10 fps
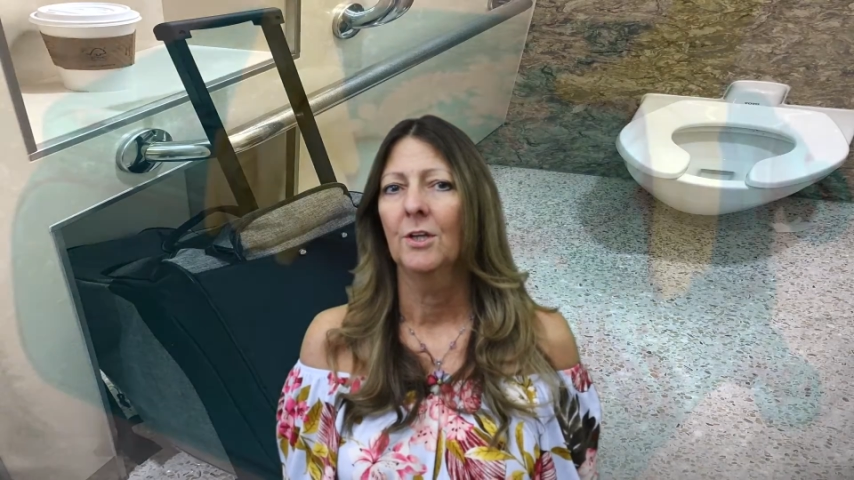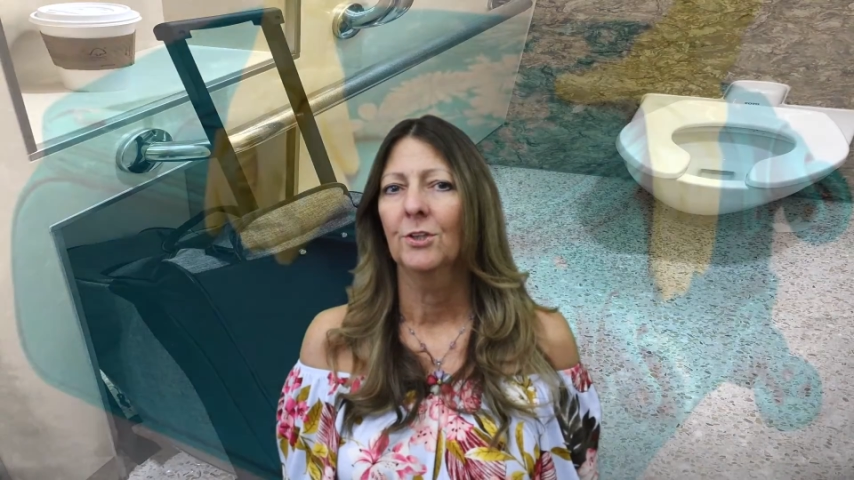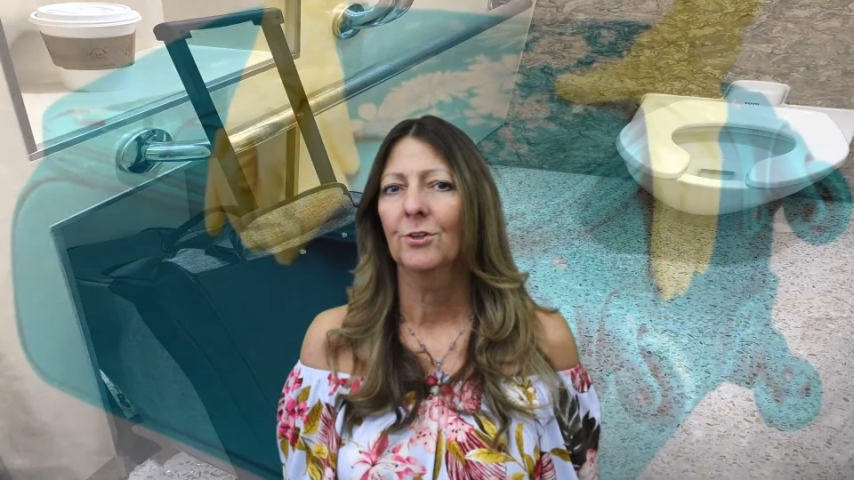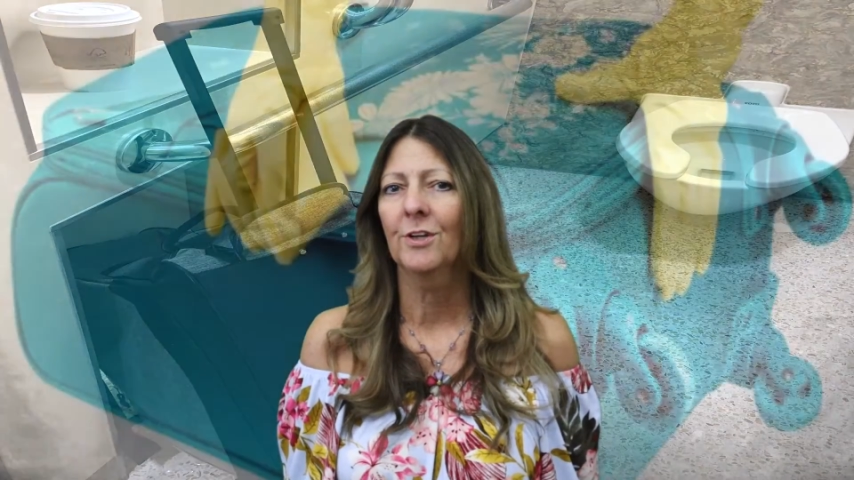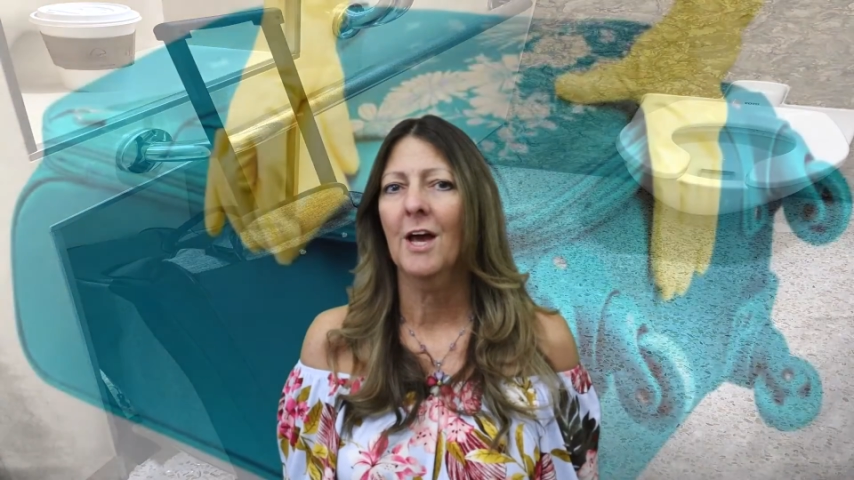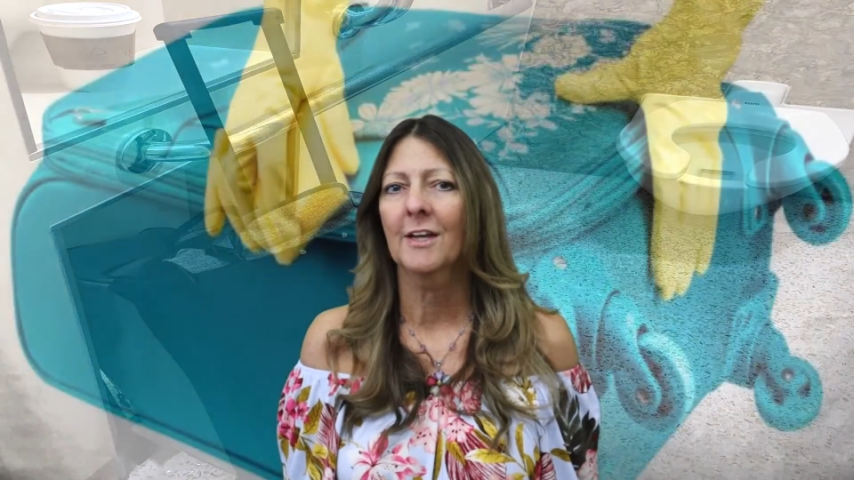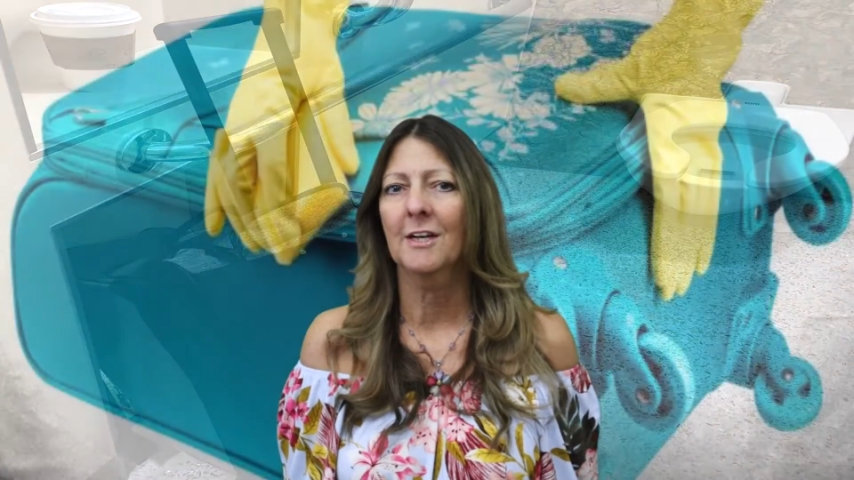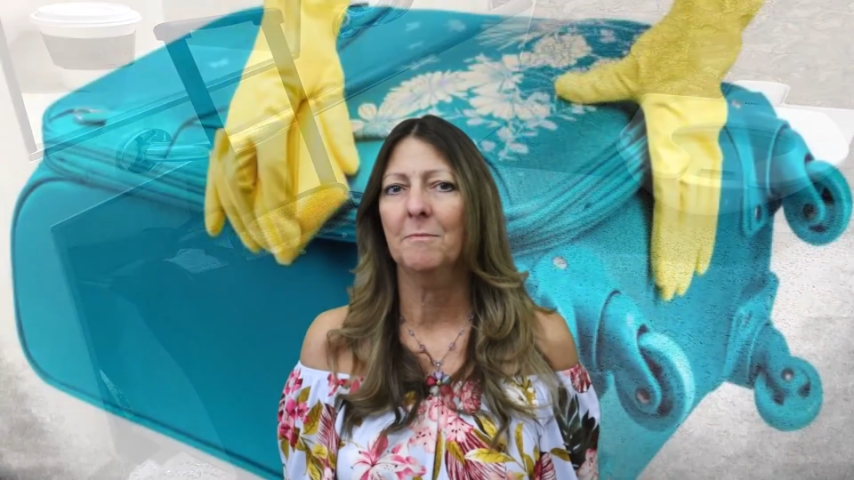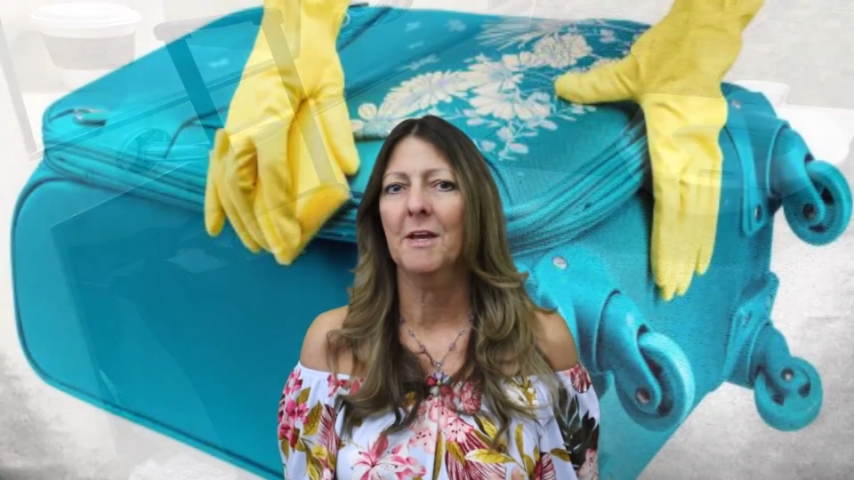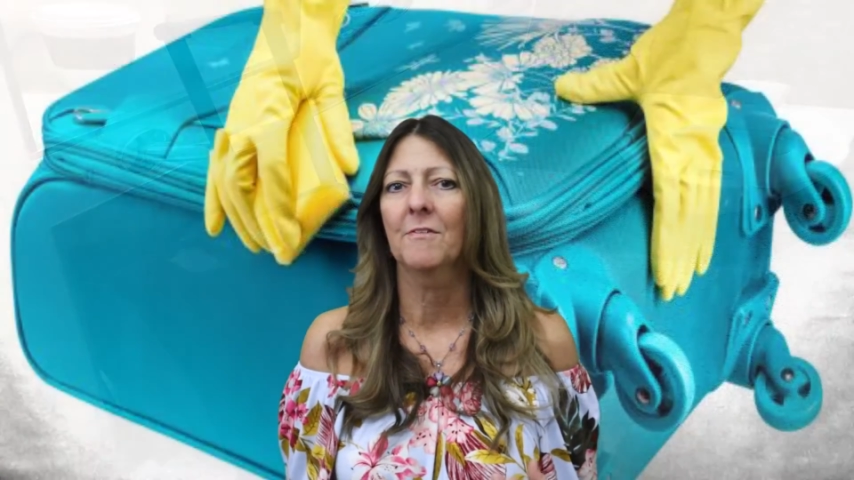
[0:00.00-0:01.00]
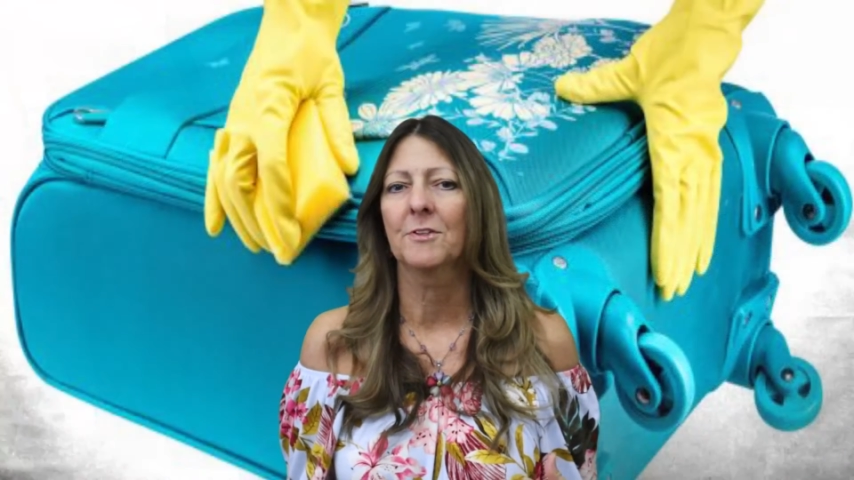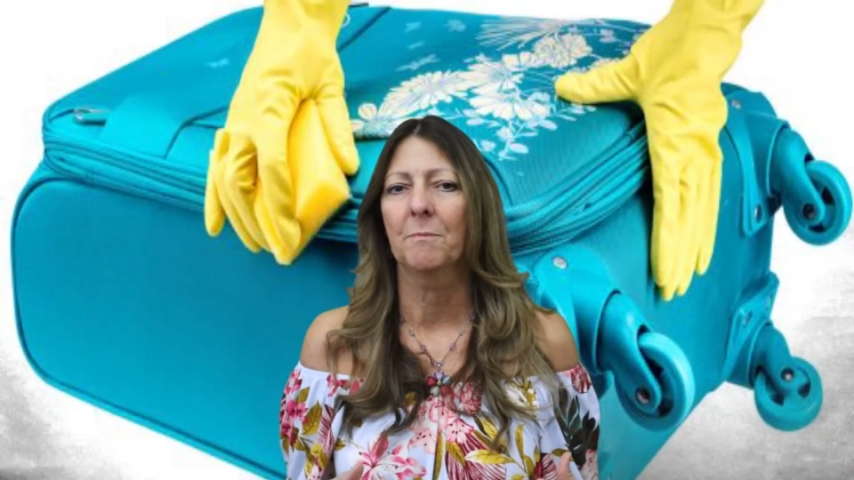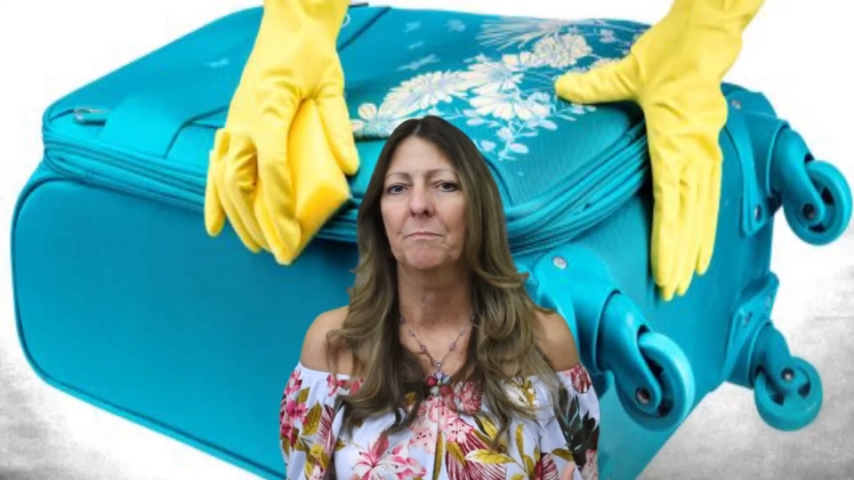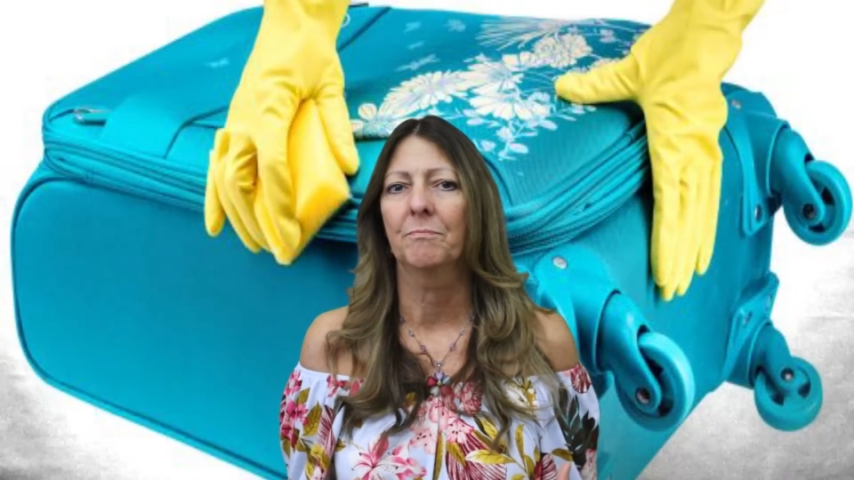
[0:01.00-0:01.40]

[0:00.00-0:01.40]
you're not going to be able to